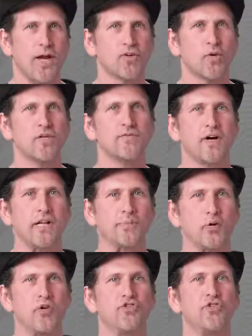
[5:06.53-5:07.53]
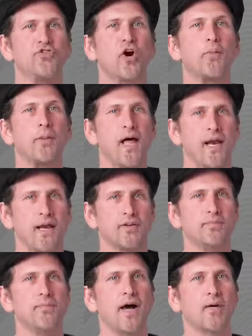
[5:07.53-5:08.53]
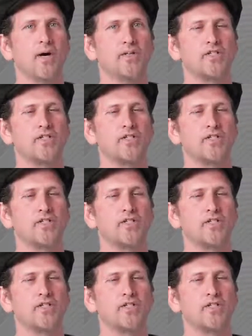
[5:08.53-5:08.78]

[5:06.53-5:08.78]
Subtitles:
Android developer should start planning to migrate